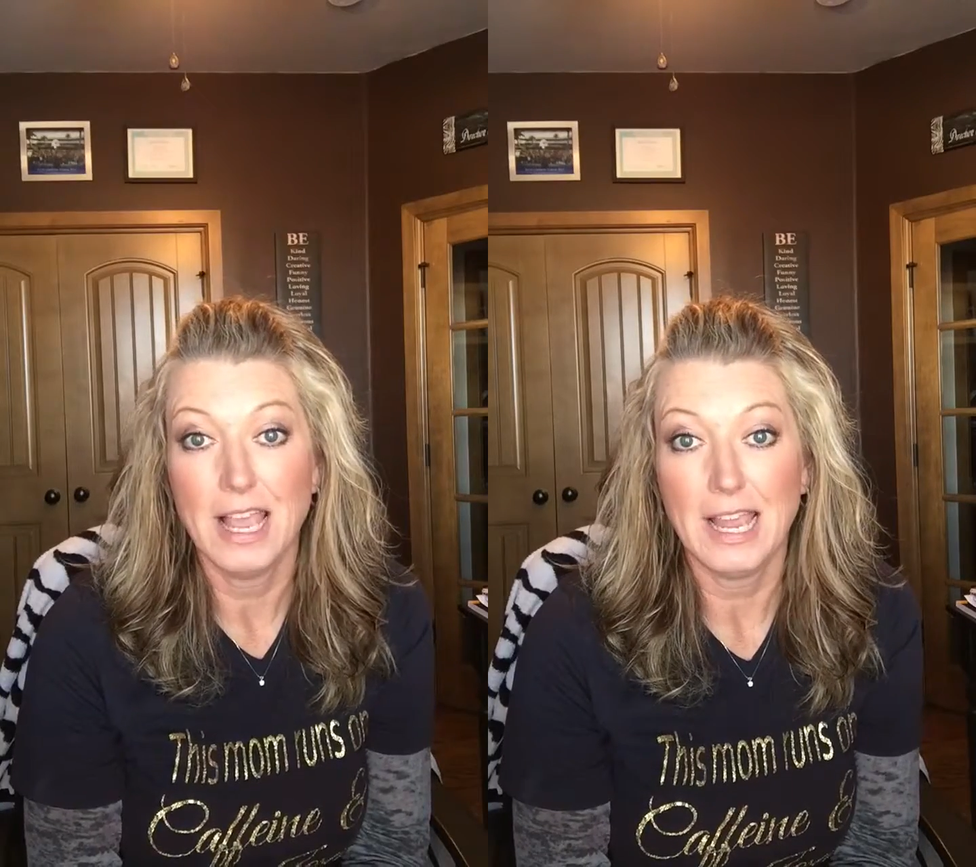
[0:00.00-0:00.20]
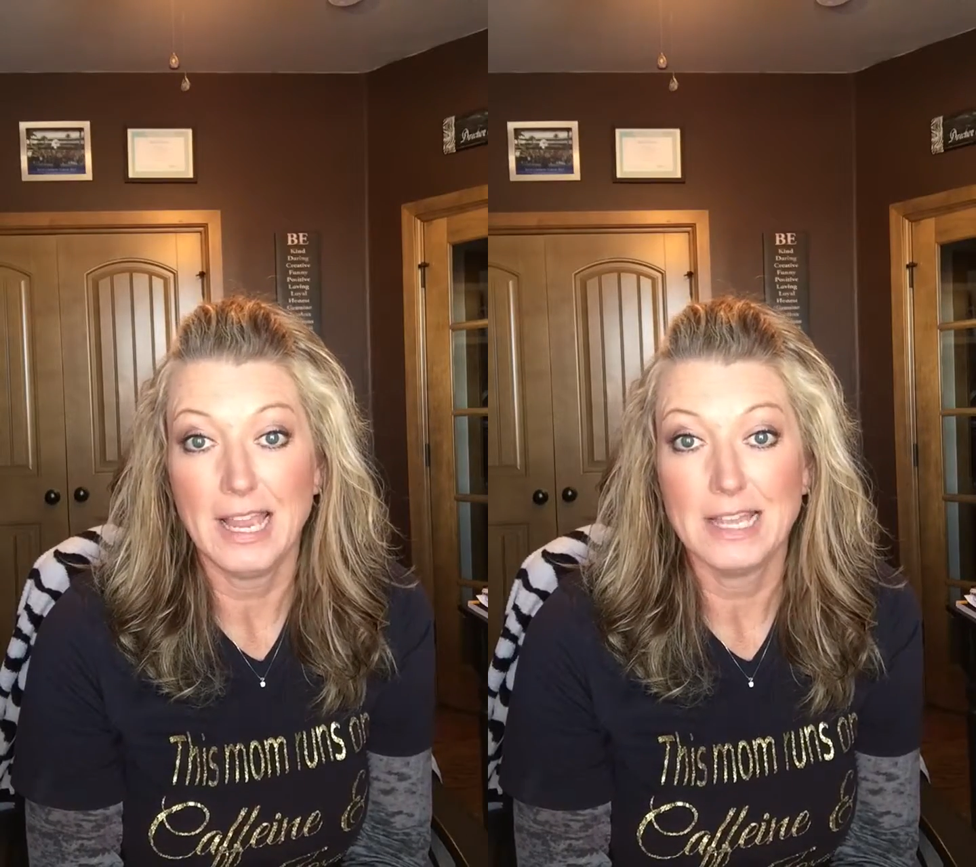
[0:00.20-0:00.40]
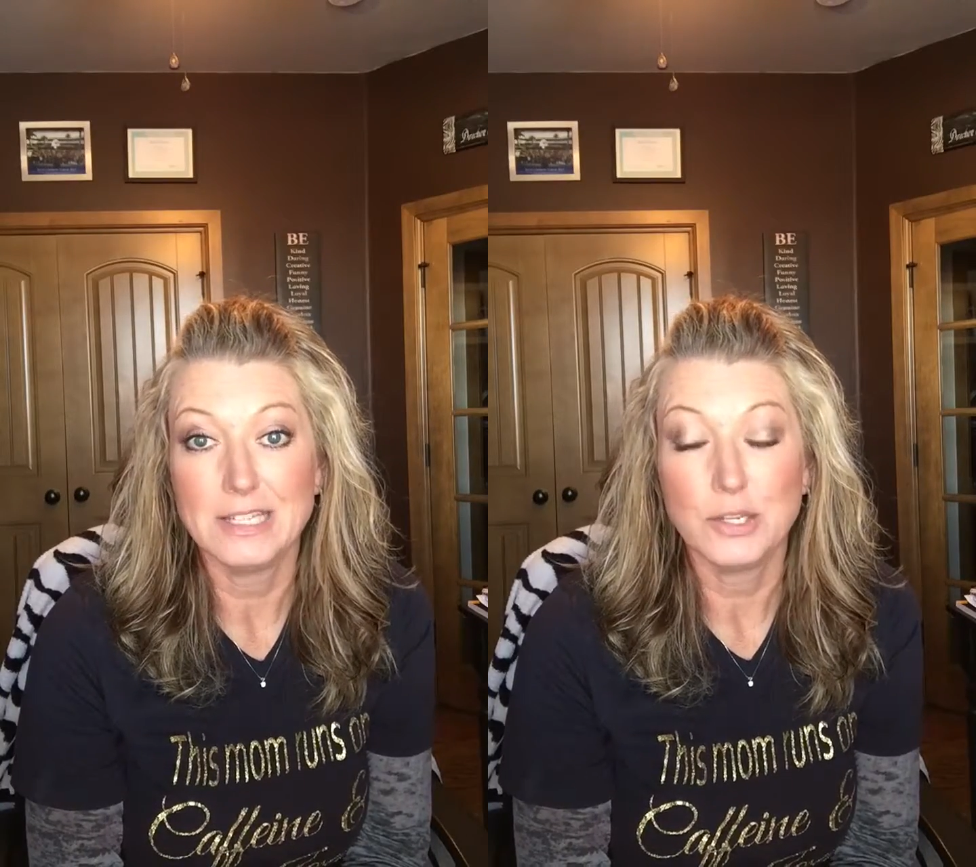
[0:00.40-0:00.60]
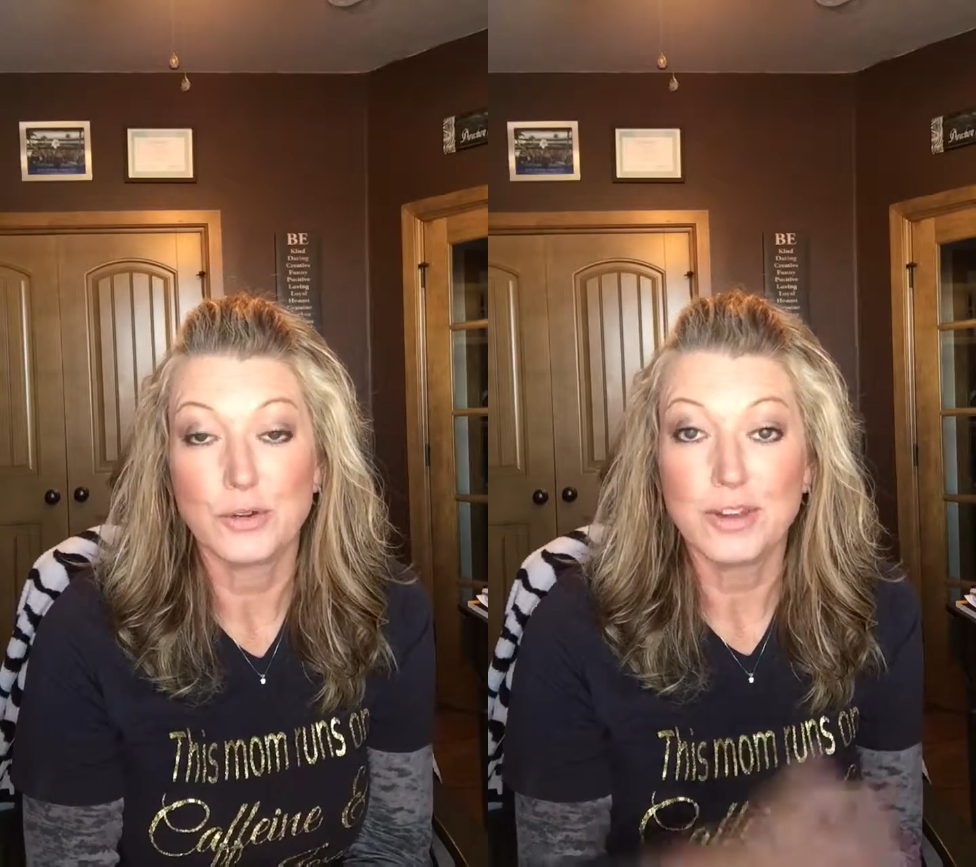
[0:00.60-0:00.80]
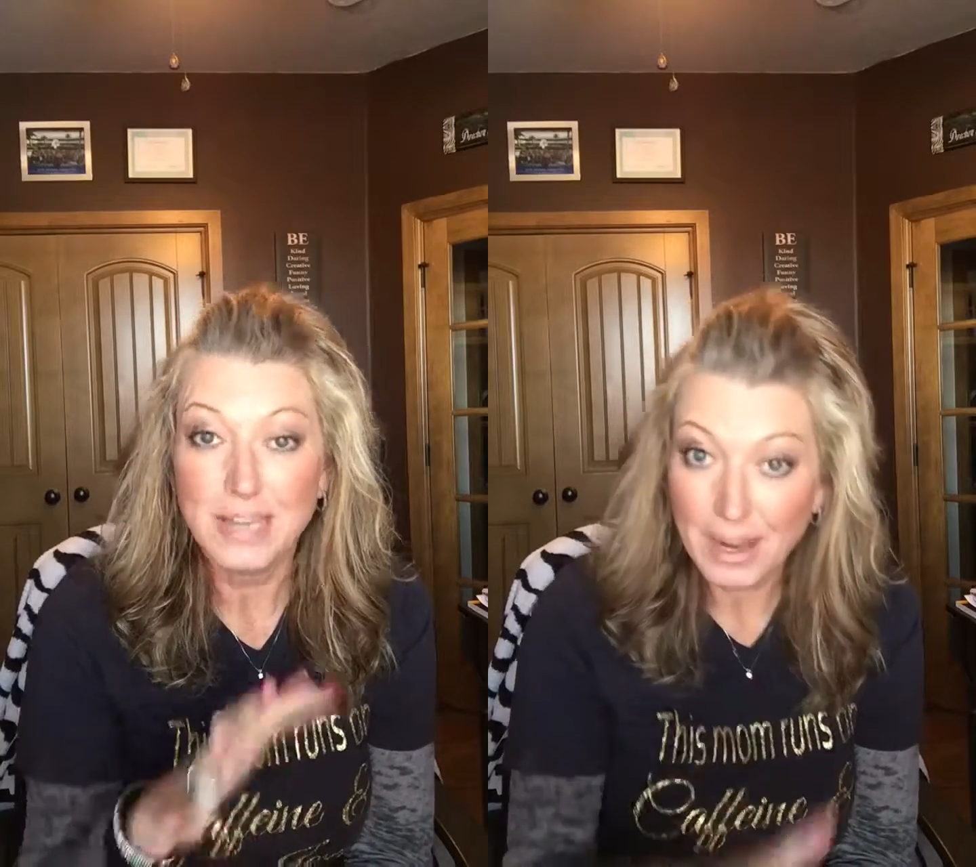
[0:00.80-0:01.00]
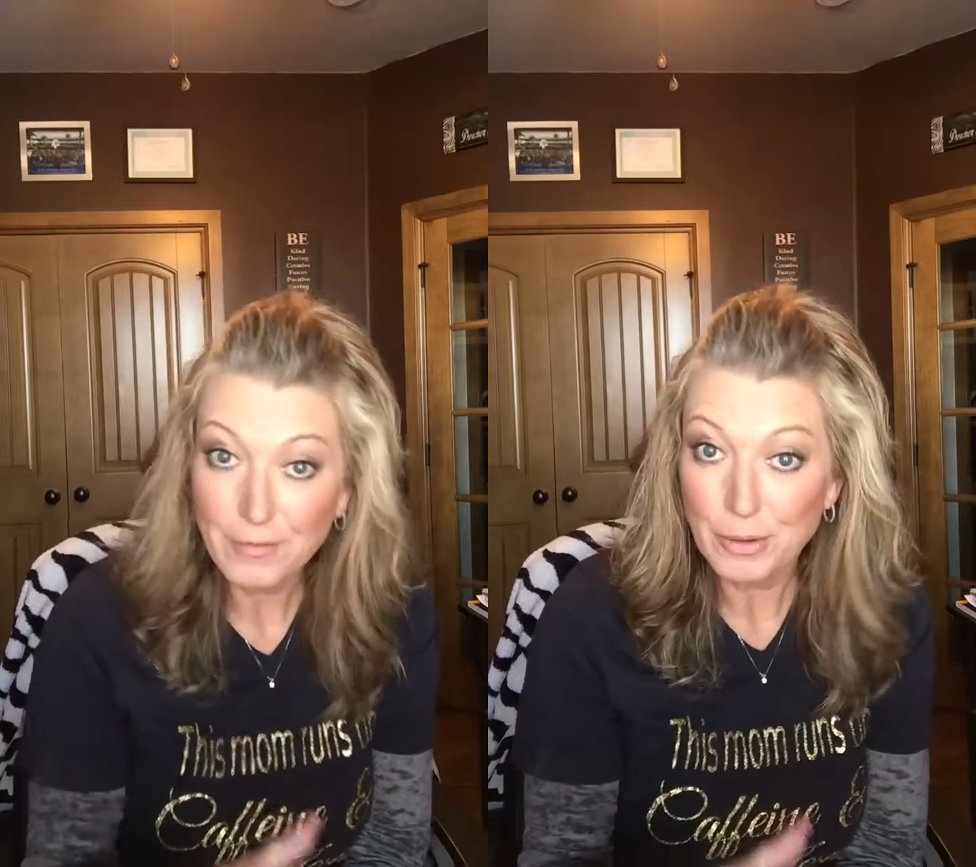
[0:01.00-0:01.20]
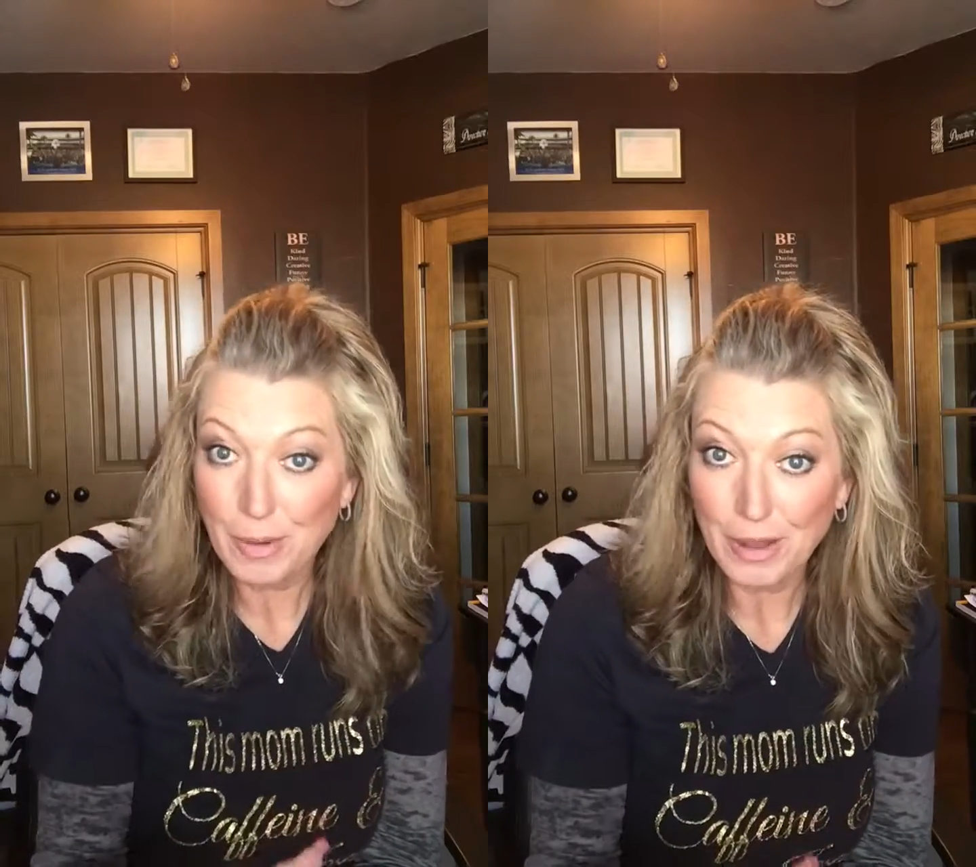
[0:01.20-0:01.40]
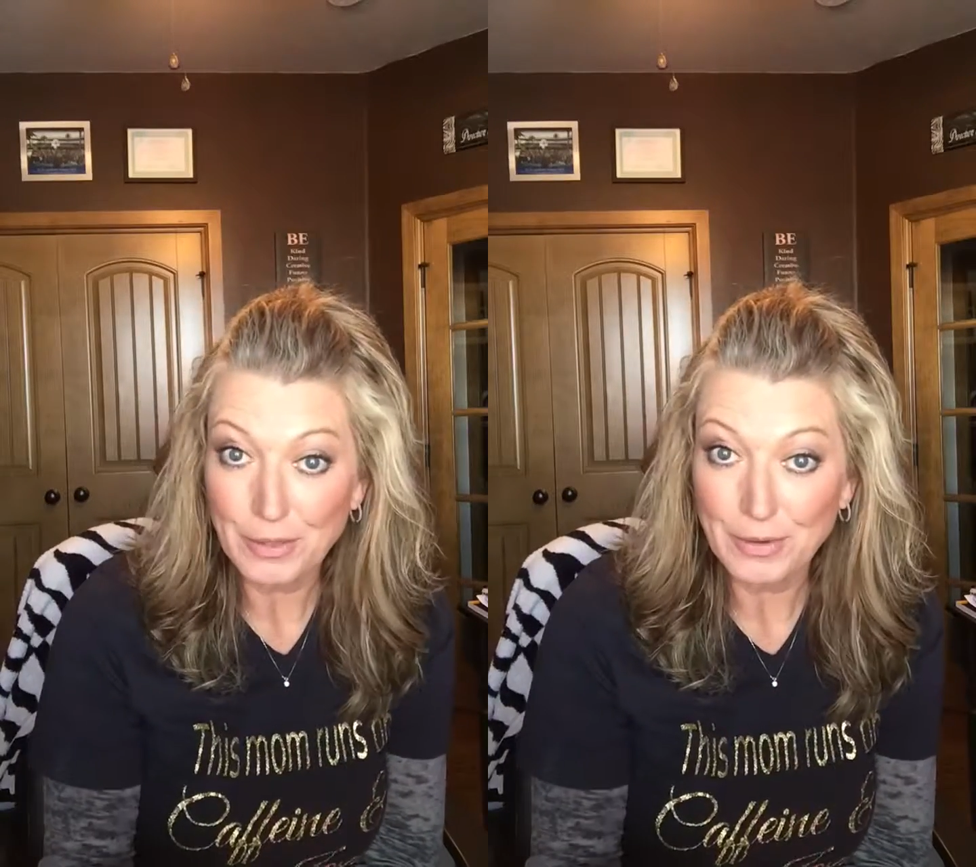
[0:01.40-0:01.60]
and you're never
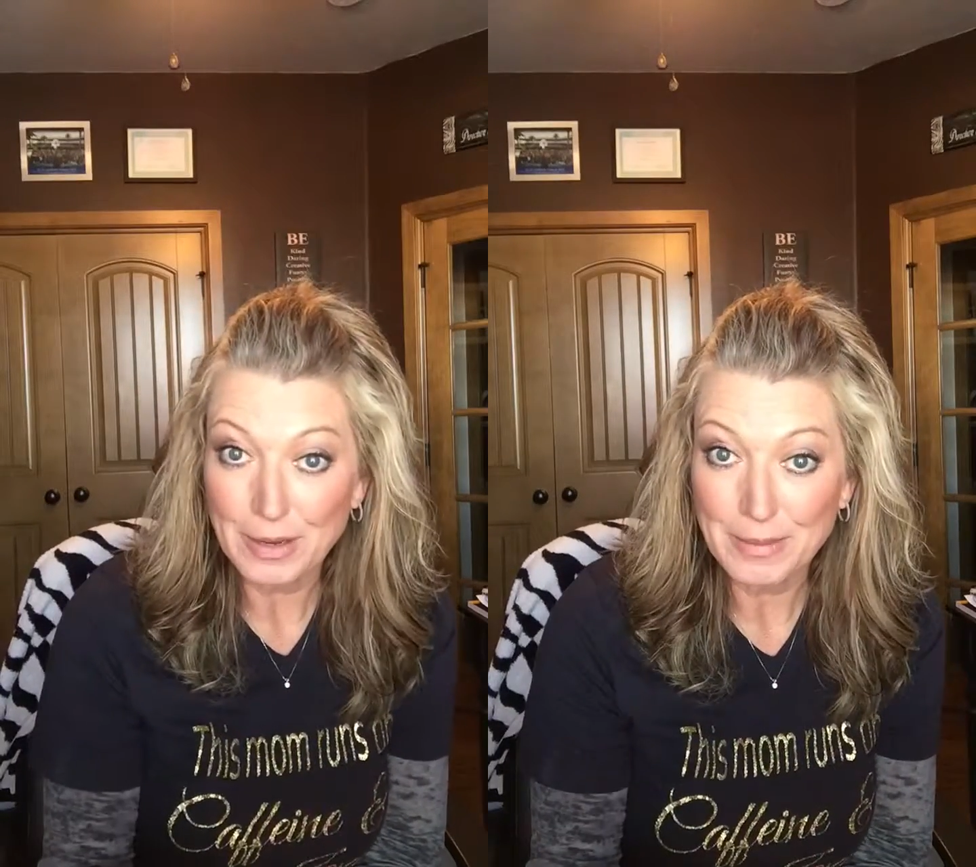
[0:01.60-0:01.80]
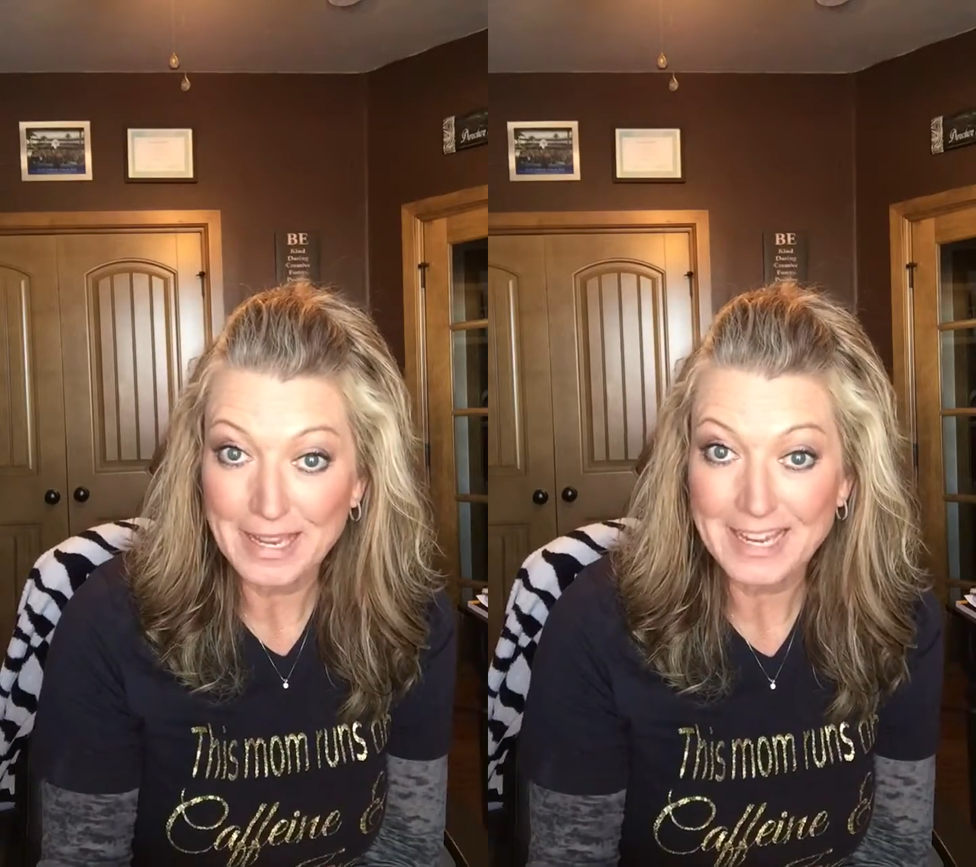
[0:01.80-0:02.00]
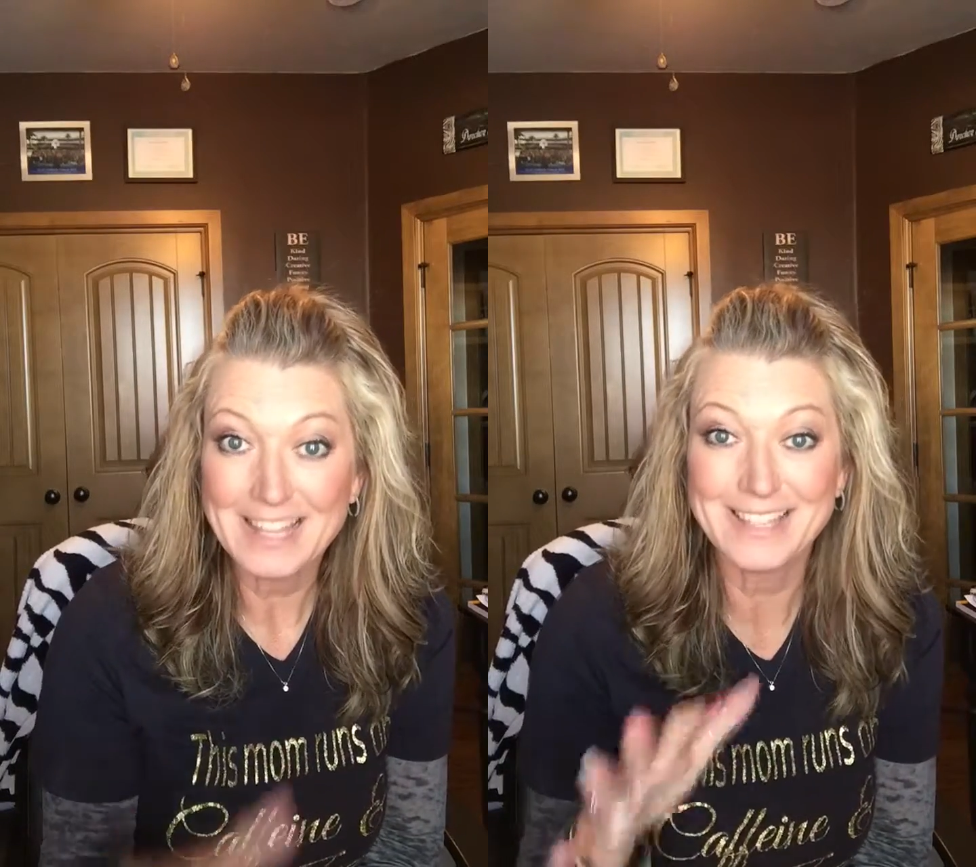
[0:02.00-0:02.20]
bothering me.